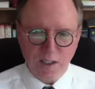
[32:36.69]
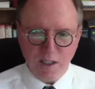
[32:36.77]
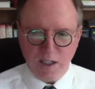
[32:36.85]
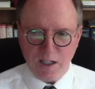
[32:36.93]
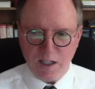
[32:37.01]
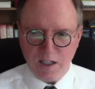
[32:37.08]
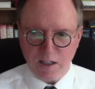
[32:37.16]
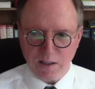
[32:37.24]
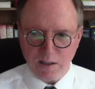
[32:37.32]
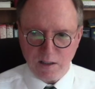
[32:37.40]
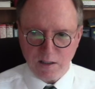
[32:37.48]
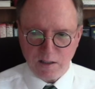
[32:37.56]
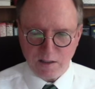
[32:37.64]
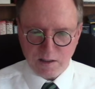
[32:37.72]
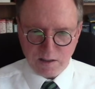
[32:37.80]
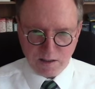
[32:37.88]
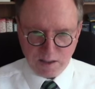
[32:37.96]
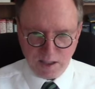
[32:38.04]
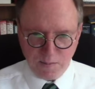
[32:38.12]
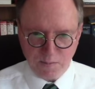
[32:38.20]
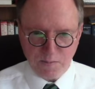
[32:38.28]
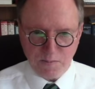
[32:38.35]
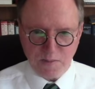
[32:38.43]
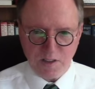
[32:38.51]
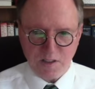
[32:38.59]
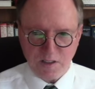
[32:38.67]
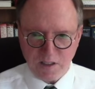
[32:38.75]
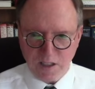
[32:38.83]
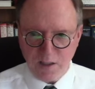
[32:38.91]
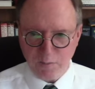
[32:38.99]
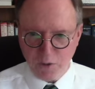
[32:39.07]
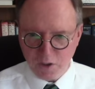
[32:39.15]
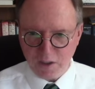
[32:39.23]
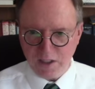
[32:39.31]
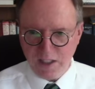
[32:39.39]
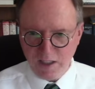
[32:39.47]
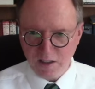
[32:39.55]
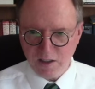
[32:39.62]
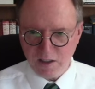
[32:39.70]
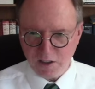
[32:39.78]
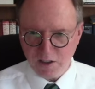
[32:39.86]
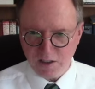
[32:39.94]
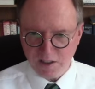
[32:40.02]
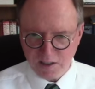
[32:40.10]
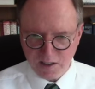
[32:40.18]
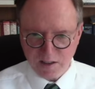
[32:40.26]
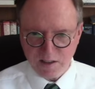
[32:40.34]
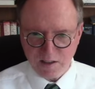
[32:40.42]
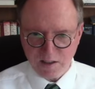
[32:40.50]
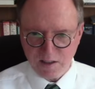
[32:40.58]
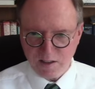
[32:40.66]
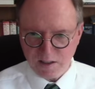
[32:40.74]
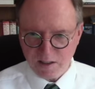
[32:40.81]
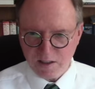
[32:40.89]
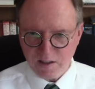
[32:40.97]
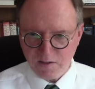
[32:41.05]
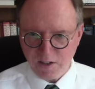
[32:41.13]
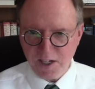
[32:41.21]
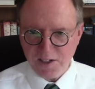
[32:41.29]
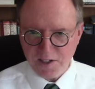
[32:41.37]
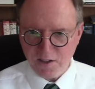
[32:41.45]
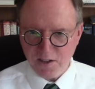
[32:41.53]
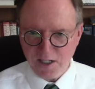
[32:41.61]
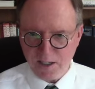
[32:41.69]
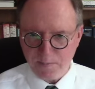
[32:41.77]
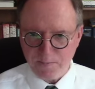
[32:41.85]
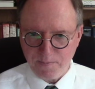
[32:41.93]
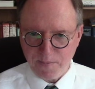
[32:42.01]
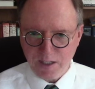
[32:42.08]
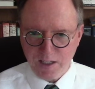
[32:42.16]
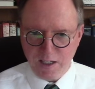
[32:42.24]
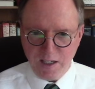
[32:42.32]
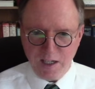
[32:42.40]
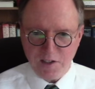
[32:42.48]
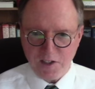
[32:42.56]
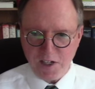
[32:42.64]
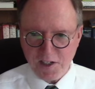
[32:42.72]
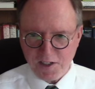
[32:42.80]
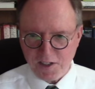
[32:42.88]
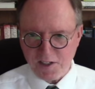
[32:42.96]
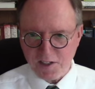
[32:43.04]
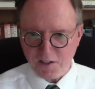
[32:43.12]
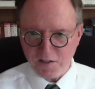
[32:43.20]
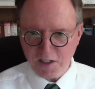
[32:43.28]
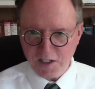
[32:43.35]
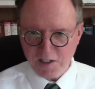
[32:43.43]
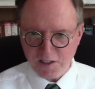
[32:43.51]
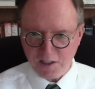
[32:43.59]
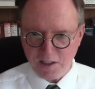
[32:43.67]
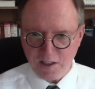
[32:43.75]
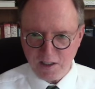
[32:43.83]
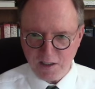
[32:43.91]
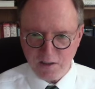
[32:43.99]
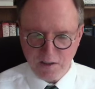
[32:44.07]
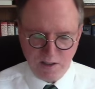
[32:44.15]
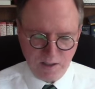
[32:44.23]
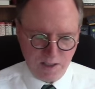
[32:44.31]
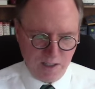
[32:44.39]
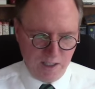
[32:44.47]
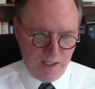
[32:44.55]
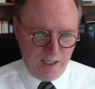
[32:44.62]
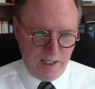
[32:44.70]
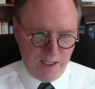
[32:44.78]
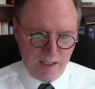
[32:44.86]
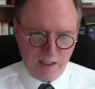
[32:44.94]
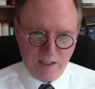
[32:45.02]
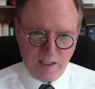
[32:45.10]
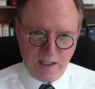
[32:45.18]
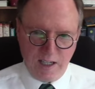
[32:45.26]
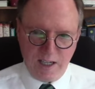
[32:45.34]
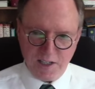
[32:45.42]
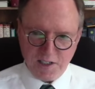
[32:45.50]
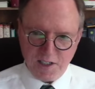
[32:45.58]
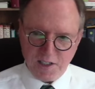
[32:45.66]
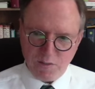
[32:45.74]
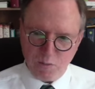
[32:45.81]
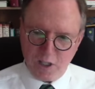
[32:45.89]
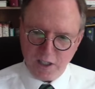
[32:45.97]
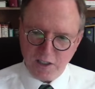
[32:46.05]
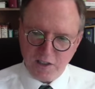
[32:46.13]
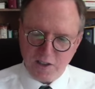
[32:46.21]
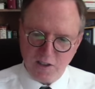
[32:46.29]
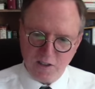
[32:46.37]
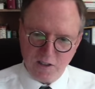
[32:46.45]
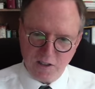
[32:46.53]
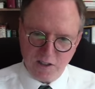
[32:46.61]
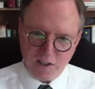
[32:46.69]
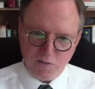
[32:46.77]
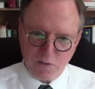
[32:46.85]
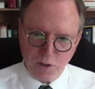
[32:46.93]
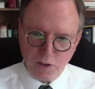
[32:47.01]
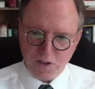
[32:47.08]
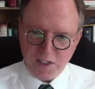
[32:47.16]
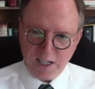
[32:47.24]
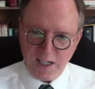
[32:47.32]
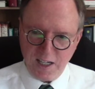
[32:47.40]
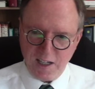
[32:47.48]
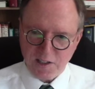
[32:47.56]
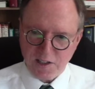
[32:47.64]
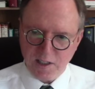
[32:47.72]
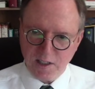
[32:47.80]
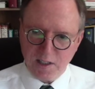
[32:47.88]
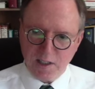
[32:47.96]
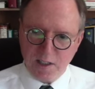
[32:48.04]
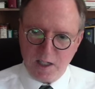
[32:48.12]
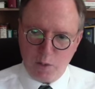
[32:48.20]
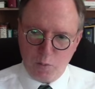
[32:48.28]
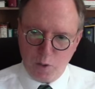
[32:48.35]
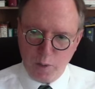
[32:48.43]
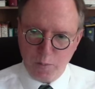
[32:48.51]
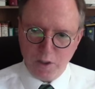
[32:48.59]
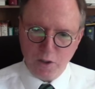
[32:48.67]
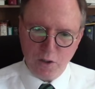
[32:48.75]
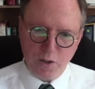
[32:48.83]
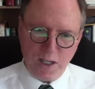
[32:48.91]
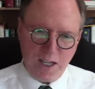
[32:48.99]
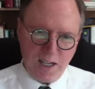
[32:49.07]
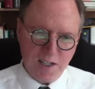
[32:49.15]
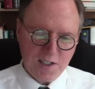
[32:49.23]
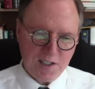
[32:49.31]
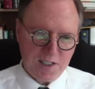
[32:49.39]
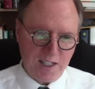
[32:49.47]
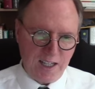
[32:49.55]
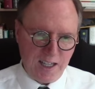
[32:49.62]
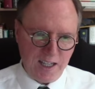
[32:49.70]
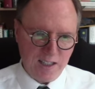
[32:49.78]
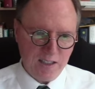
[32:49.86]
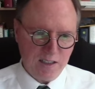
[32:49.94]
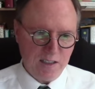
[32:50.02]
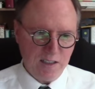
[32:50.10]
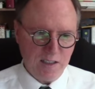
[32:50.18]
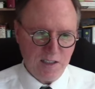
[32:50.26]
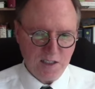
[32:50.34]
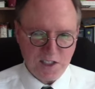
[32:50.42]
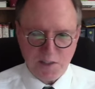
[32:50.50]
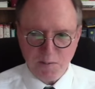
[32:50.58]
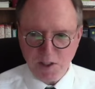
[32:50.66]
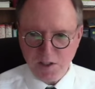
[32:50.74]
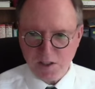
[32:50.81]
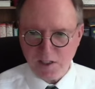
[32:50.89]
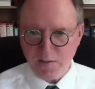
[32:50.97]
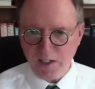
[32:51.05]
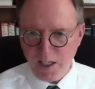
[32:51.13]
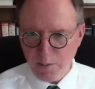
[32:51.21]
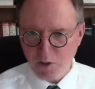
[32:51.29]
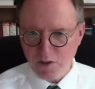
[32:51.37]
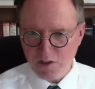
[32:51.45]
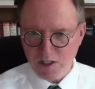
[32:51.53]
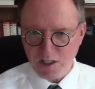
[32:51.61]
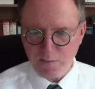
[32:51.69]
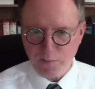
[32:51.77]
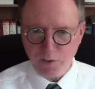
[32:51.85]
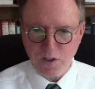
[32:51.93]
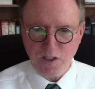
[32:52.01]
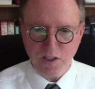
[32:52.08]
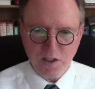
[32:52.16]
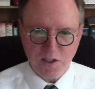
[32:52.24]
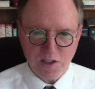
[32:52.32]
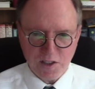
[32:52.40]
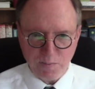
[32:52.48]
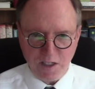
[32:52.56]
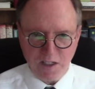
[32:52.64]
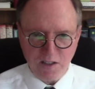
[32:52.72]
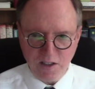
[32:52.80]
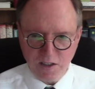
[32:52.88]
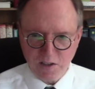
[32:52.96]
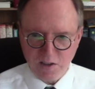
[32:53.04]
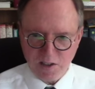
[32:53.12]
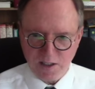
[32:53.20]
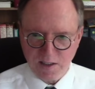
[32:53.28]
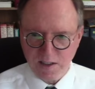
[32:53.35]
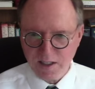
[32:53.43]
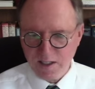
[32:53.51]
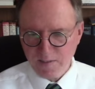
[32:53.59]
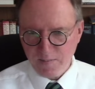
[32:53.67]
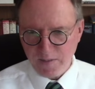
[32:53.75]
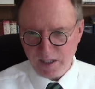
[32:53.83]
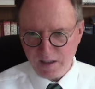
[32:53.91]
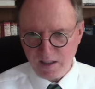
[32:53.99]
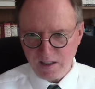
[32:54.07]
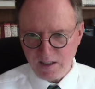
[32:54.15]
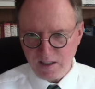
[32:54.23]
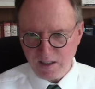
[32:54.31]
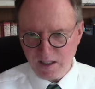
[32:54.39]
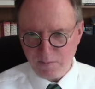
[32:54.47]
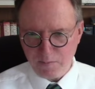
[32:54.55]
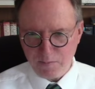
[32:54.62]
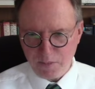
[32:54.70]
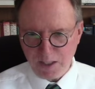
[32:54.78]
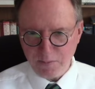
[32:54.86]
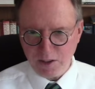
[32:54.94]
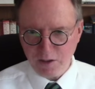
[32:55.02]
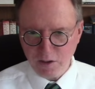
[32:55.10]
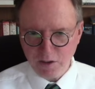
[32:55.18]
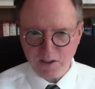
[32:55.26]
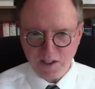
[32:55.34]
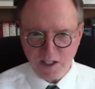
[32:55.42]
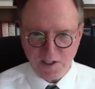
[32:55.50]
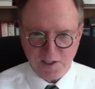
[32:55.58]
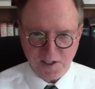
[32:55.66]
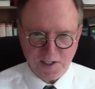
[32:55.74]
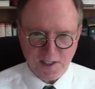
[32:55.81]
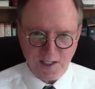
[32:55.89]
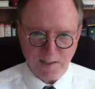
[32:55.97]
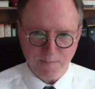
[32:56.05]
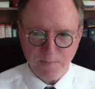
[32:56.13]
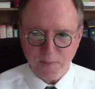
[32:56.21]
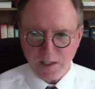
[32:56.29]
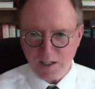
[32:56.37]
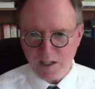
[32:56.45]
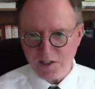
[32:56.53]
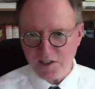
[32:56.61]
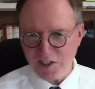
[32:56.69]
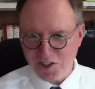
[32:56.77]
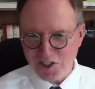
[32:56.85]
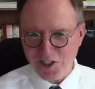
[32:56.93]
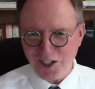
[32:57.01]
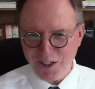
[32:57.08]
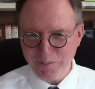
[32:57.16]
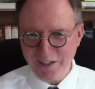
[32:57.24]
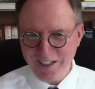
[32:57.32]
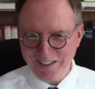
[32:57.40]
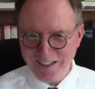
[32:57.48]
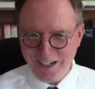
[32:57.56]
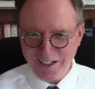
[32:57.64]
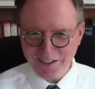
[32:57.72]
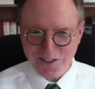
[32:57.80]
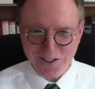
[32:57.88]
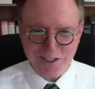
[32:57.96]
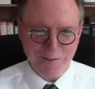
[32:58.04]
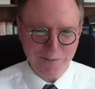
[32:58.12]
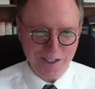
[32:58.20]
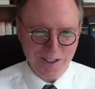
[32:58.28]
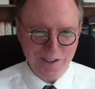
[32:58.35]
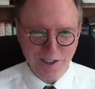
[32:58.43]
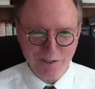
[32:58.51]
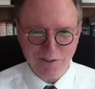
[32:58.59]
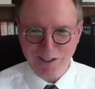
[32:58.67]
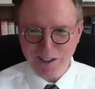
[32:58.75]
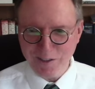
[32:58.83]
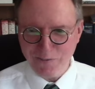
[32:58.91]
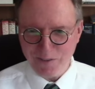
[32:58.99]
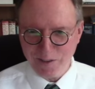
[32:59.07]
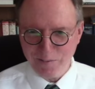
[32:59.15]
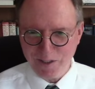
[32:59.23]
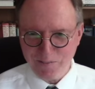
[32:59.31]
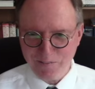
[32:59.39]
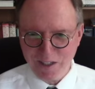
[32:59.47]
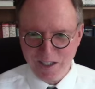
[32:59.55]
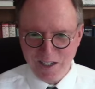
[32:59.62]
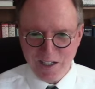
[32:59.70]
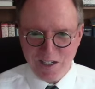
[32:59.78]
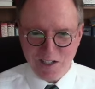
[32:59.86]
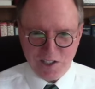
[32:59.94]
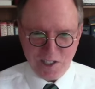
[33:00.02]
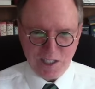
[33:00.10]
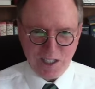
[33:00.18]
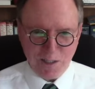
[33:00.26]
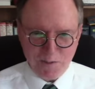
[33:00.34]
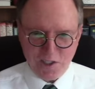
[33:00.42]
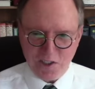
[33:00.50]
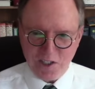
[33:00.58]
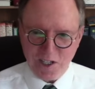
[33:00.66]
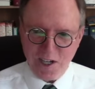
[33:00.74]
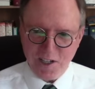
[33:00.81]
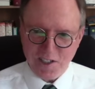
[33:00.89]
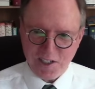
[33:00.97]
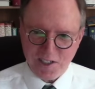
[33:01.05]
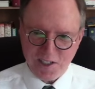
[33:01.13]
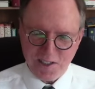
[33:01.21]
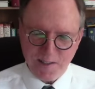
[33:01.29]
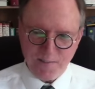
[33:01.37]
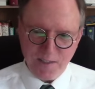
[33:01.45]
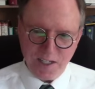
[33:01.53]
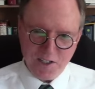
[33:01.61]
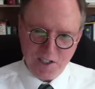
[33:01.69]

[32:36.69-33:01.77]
uh, come, come, you can heal her, you can raise her up. And Jesus agrees to go, and as He's walking to this ruler's house, a woman who has had an experience of hemorrhaging for years upon years, and I think uh, probably Luke tells us that uh, she had sought many doctors and found no relief from them. She comes to Jesus as